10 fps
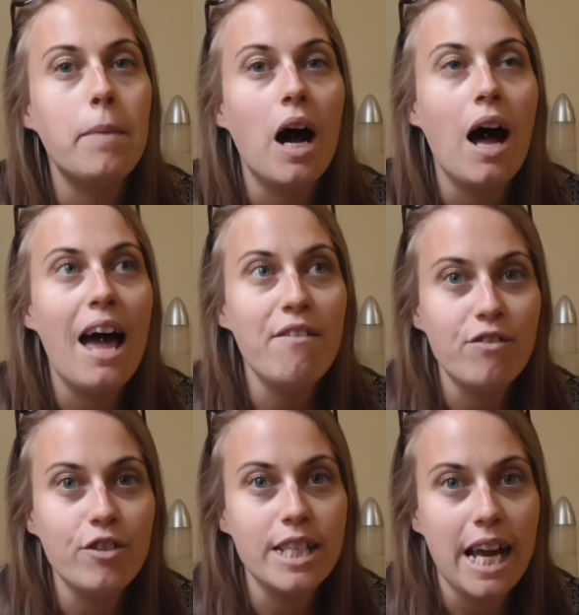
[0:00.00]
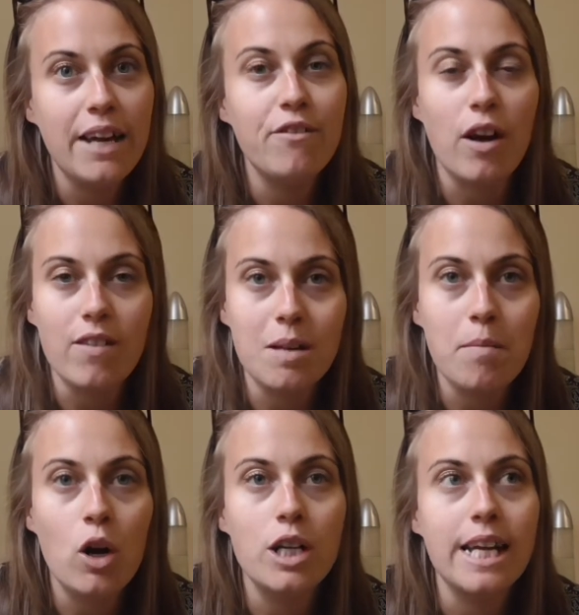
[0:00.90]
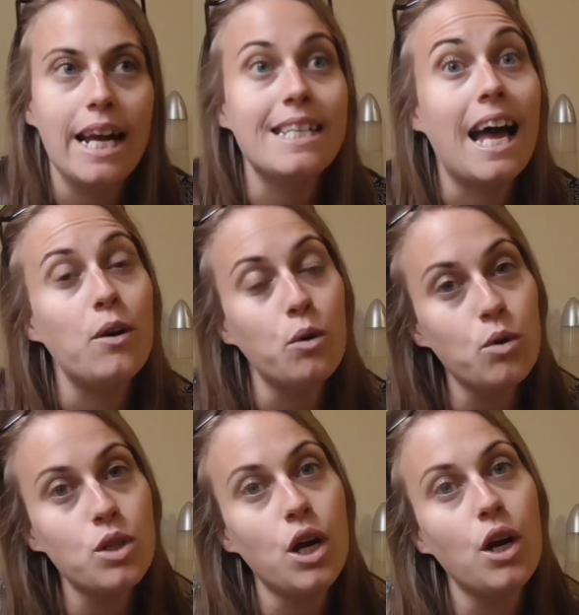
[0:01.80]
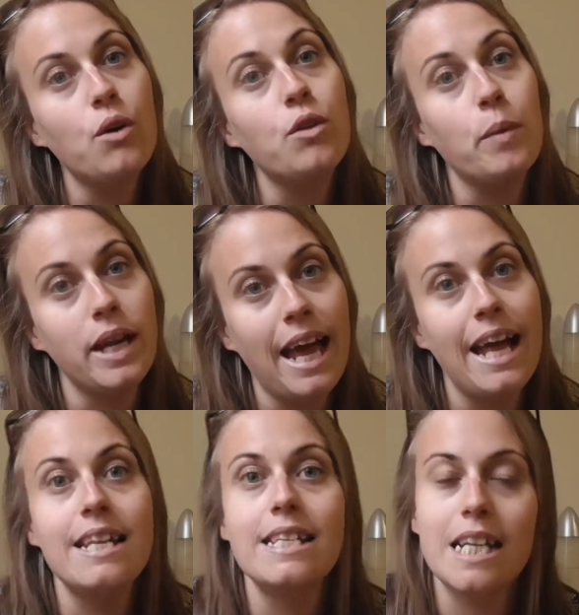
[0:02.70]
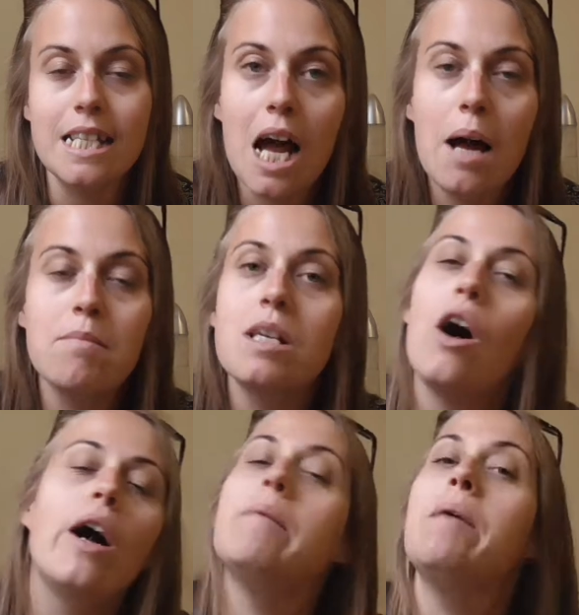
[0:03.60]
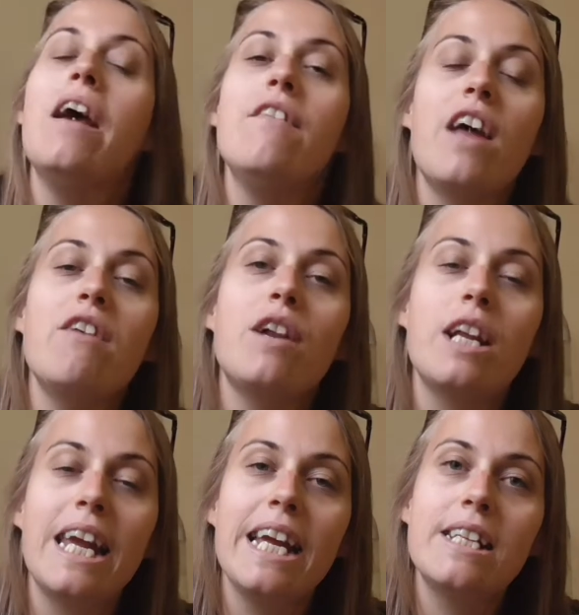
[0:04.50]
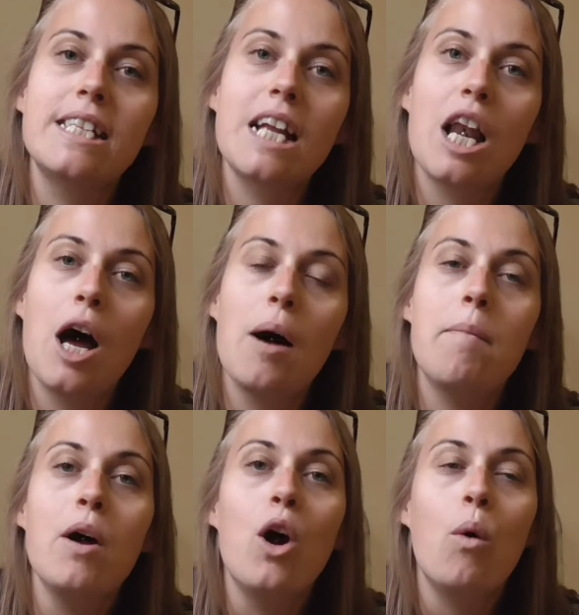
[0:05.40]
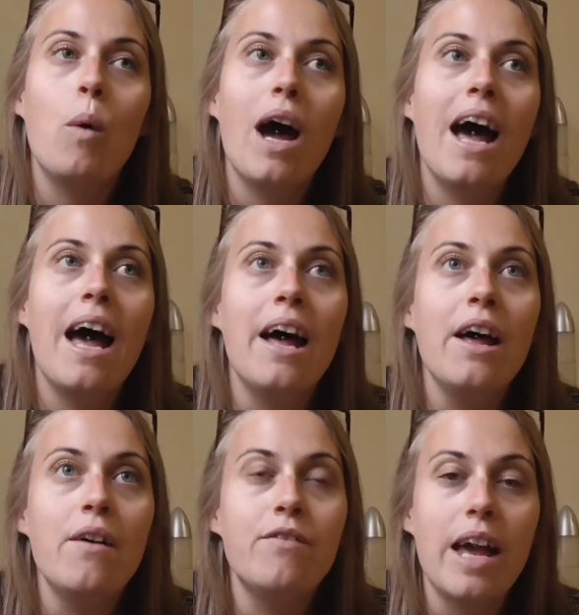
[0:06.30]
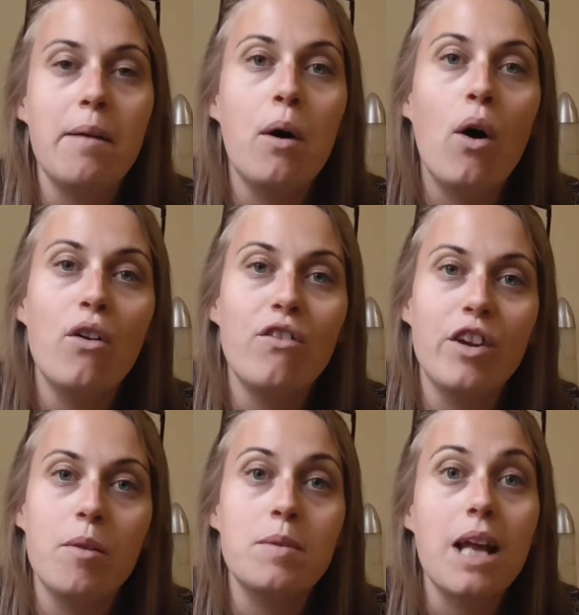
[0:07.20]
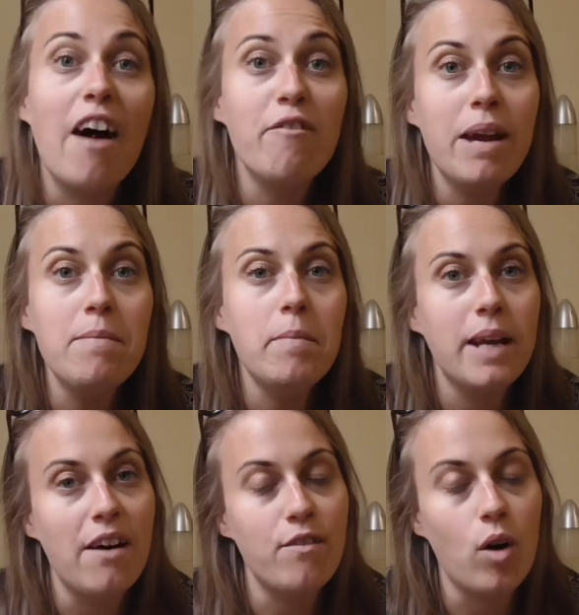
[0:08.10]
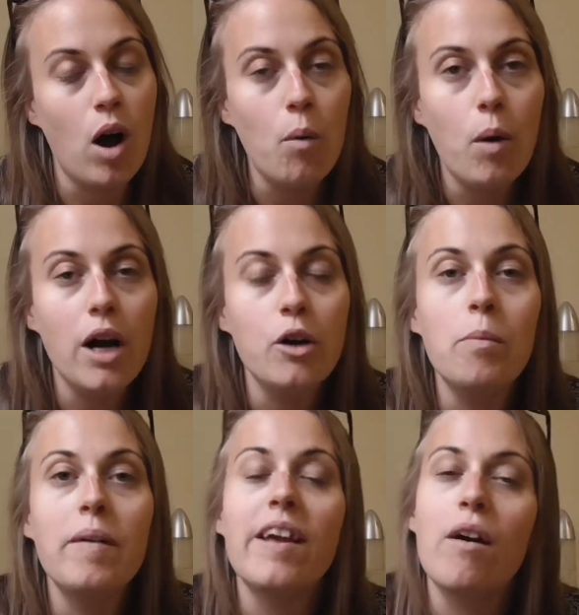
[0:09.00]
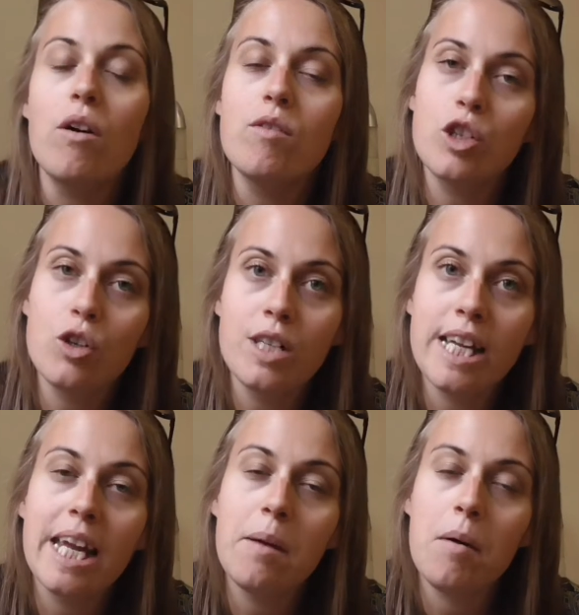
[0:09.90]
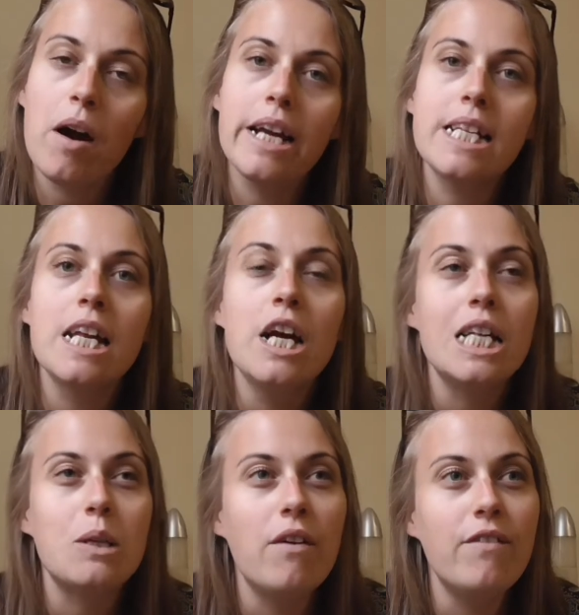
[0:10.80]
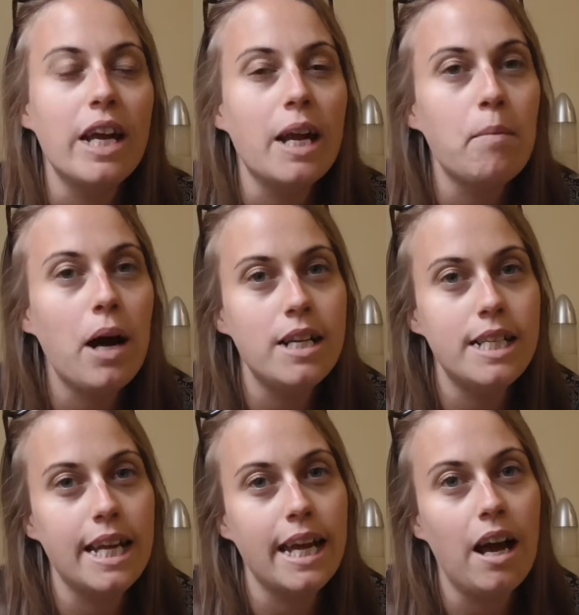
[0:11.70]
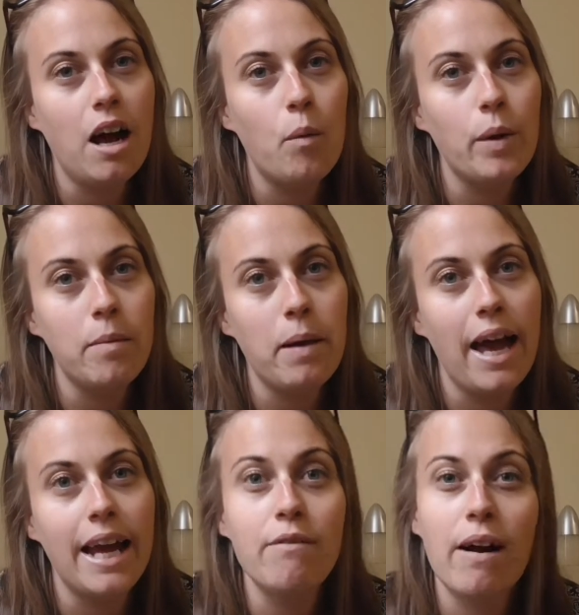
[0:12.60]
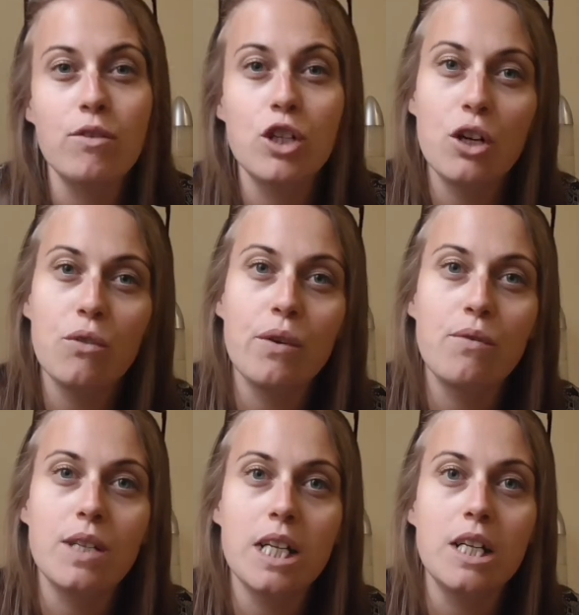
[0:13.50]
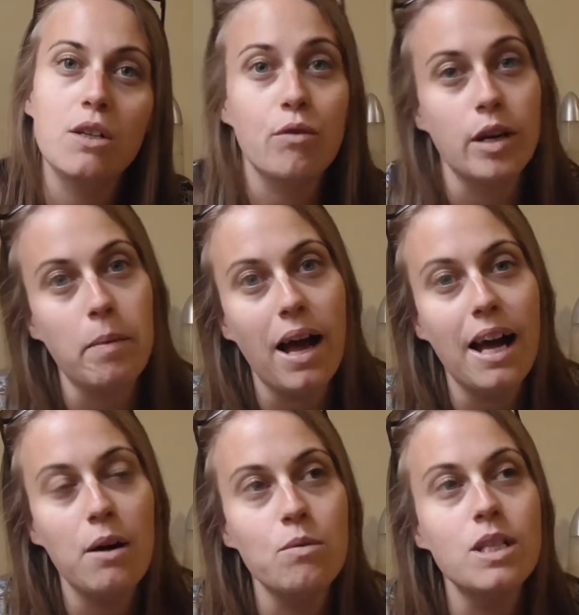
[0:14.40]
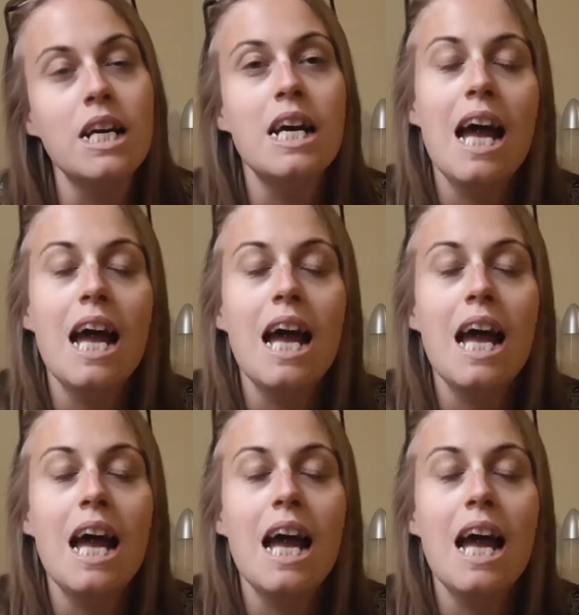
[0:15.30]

but every day throughout the summer holidays and also the weekends in term time, they run a kids club where they put on films that have maybe been out for quite a while, but they are at a reduced ticket price. So I think per ticket we pay around £2.50 to £3,